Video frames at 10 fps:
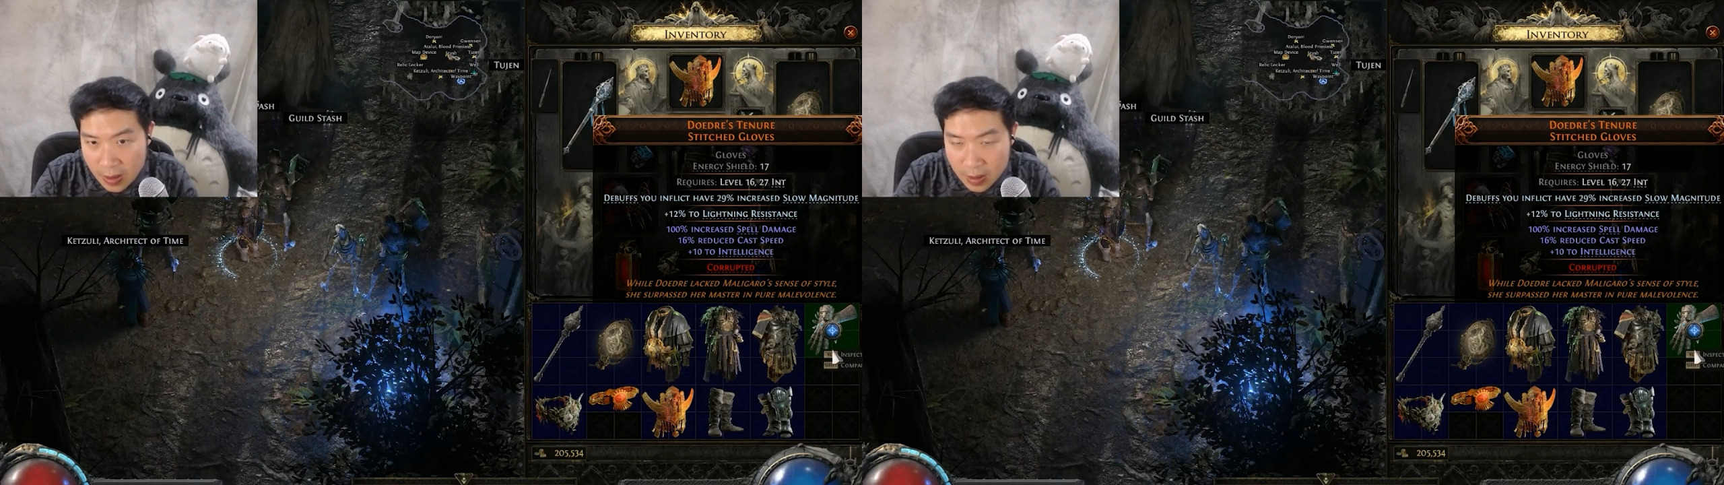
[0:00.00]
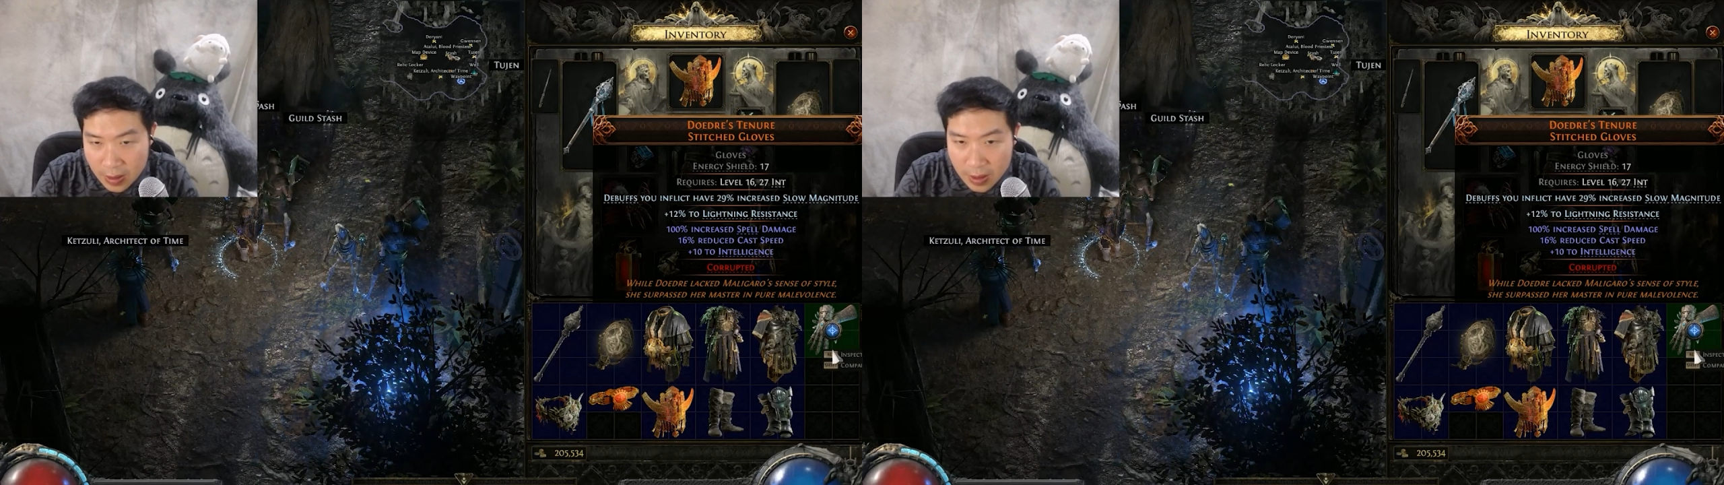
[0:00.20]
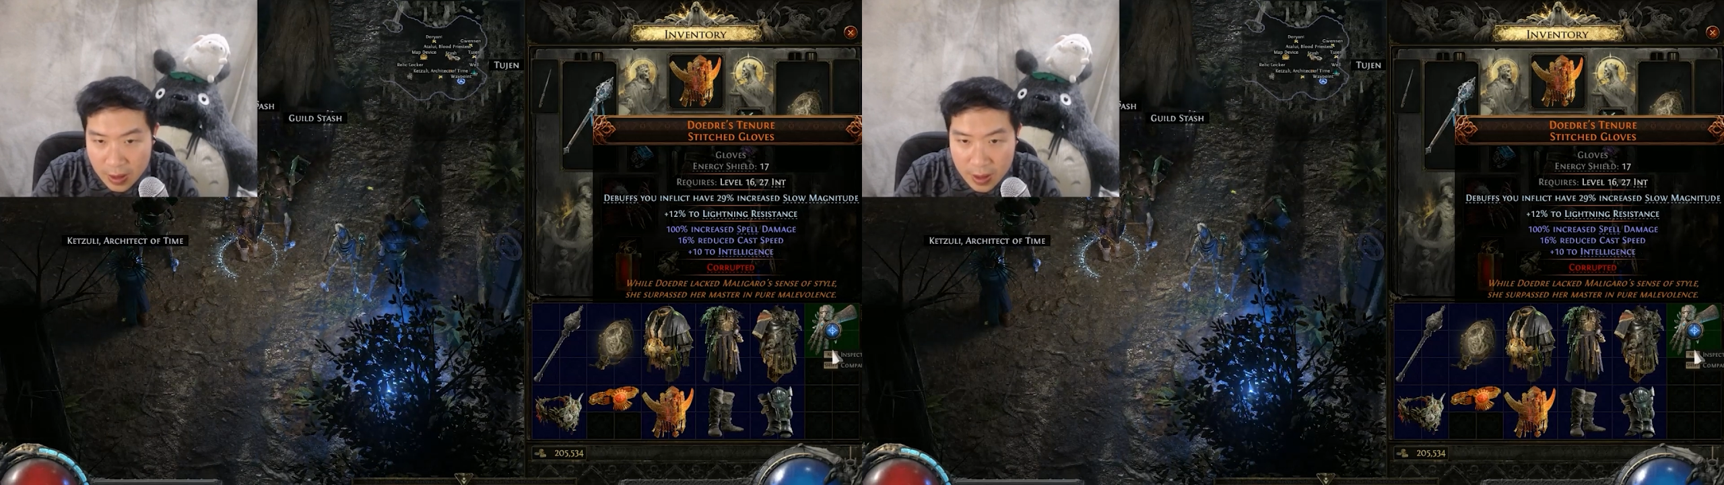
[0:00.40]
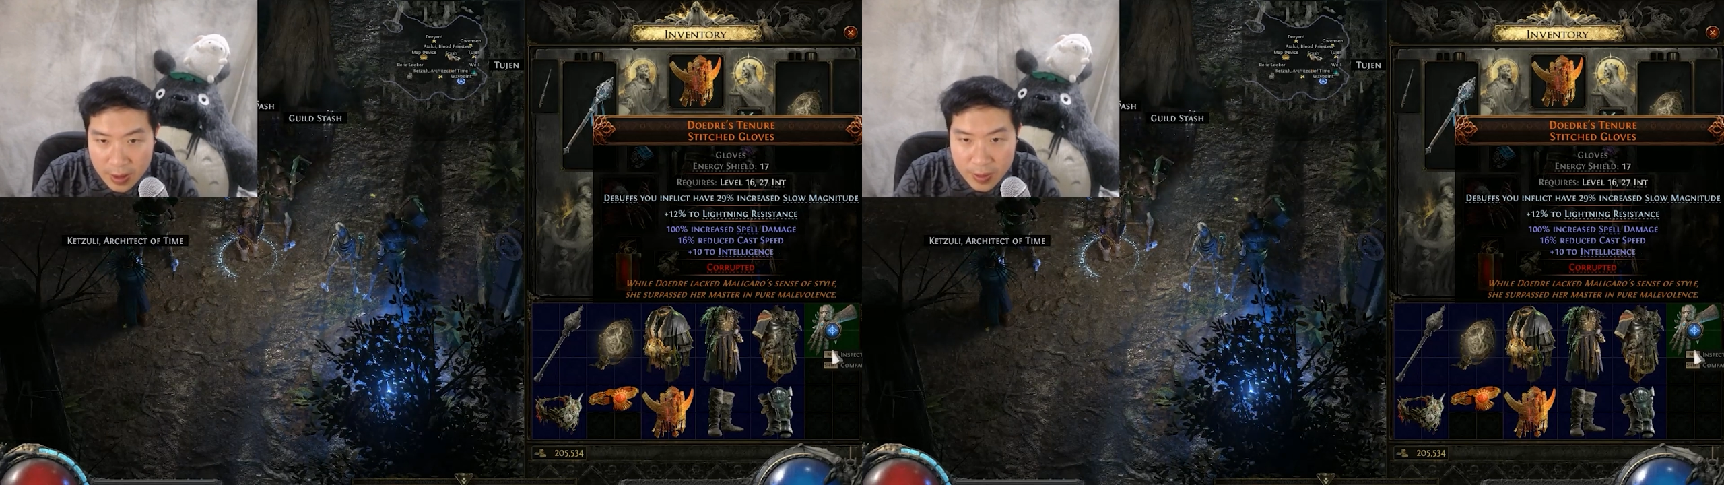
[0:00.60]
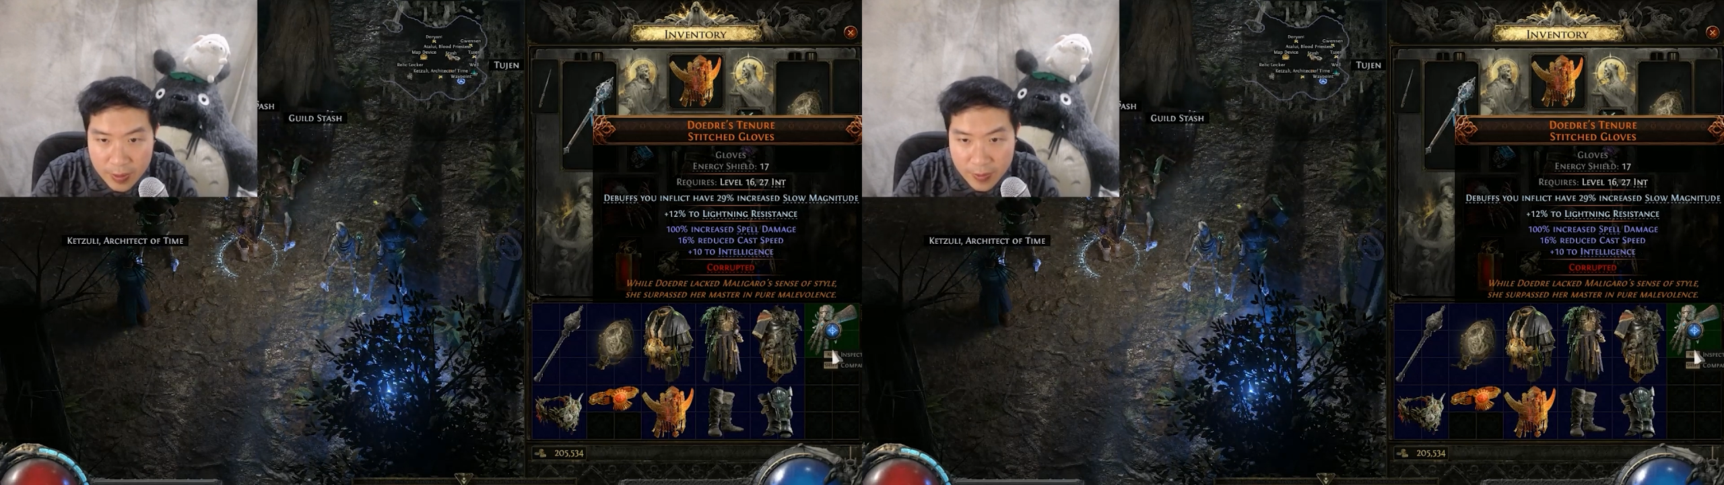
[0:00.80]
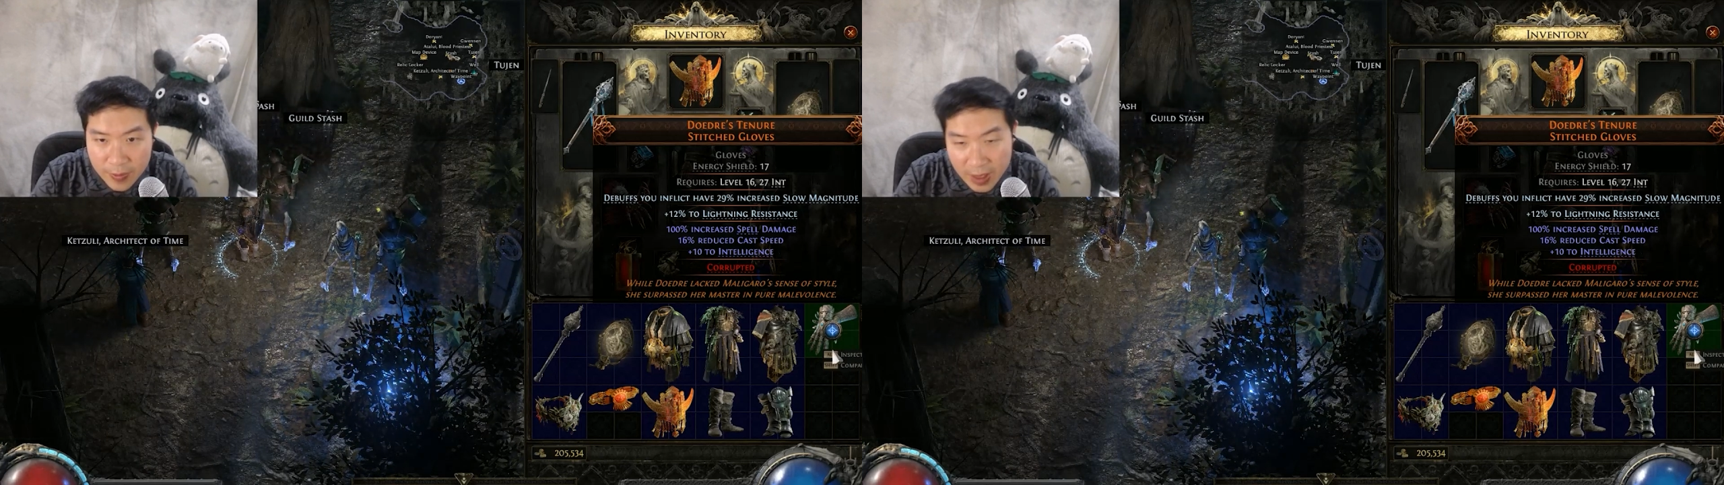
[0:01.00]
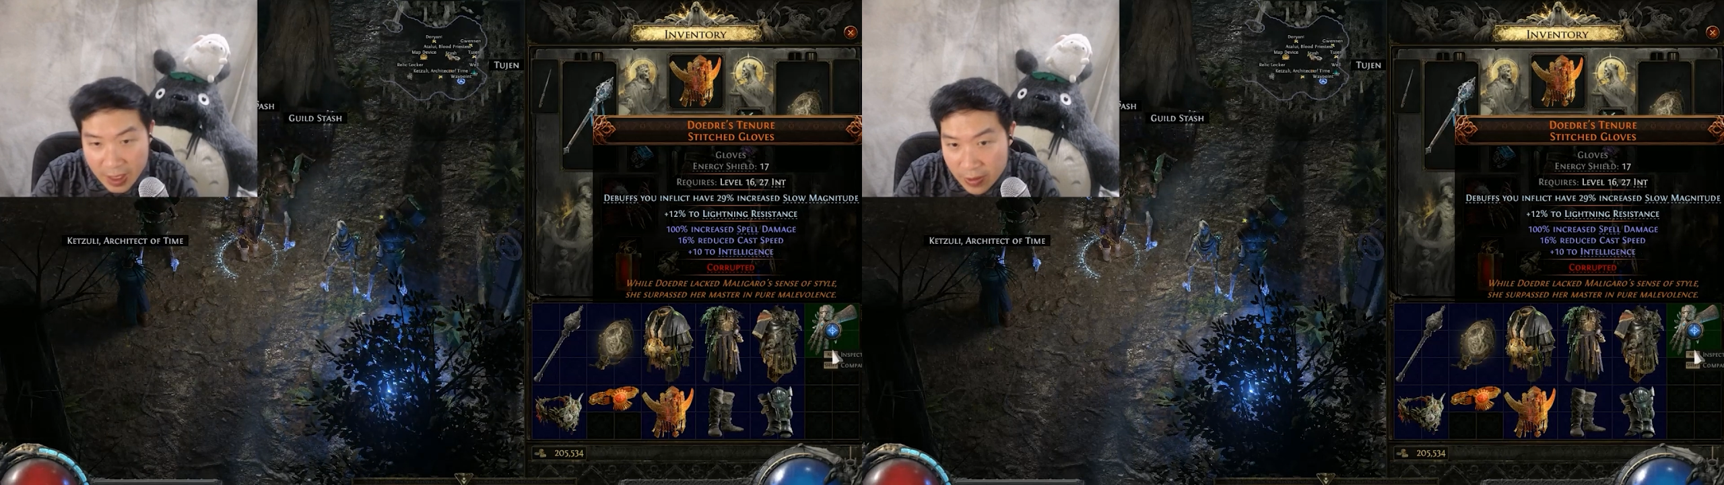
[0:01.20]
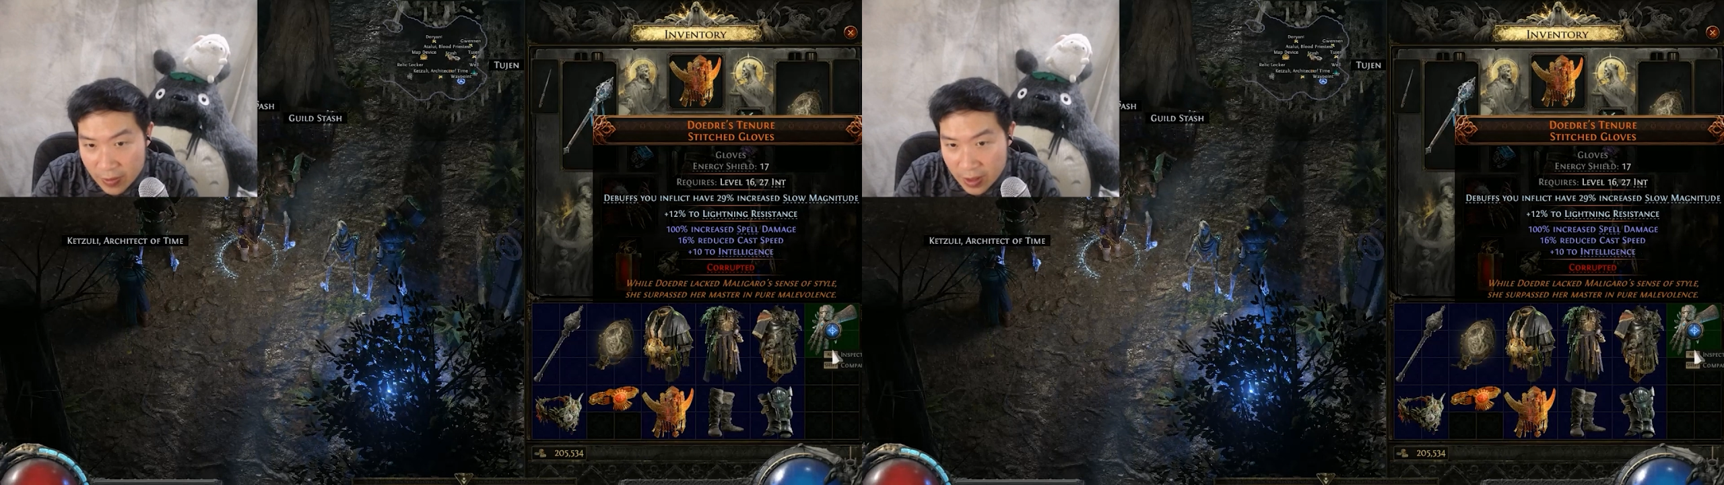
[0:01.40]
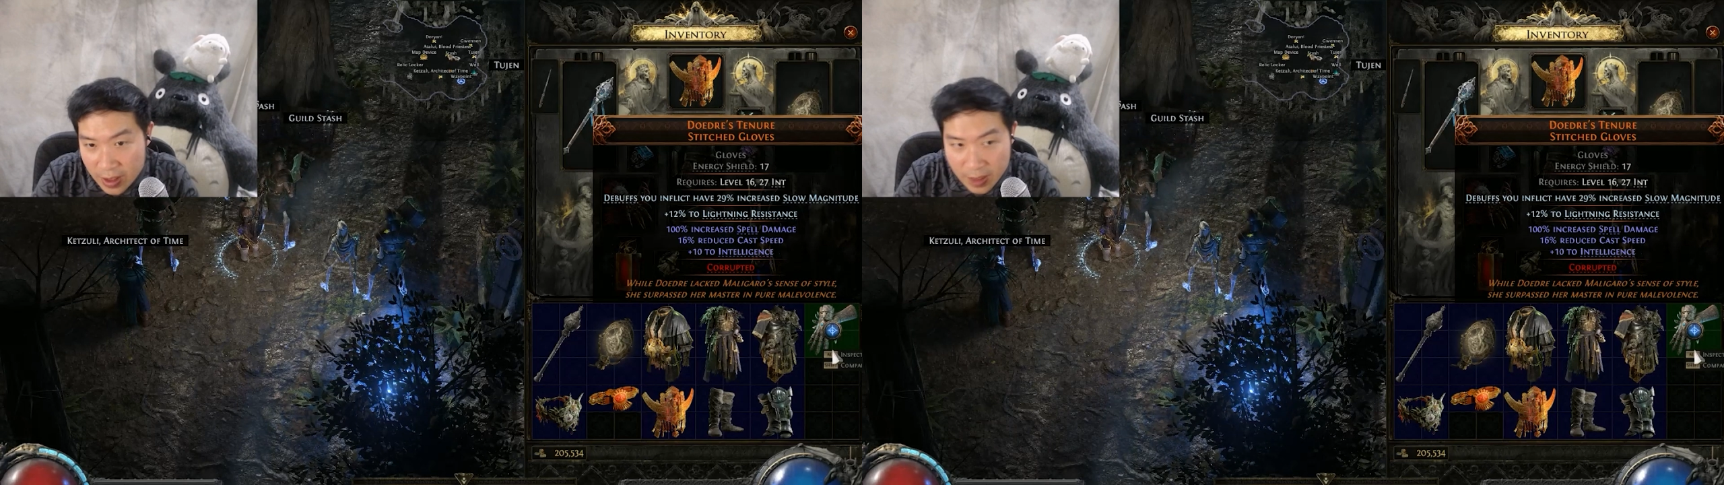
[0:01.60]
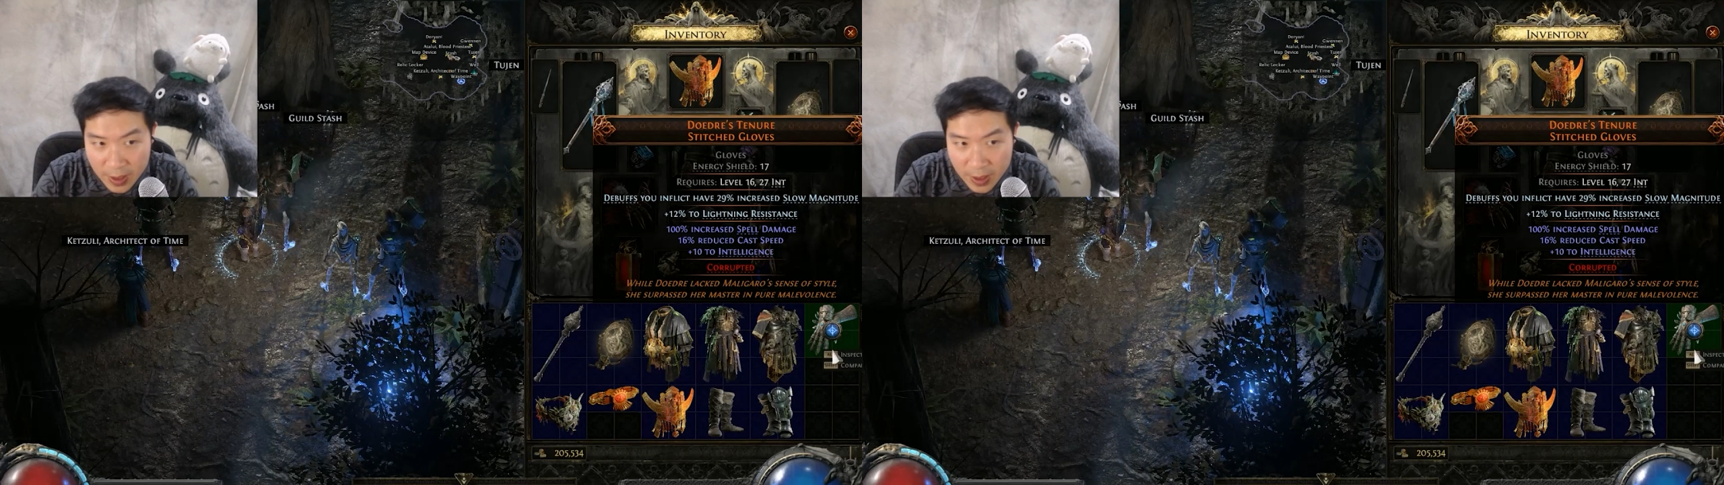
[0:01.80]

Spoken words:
the gloves with increased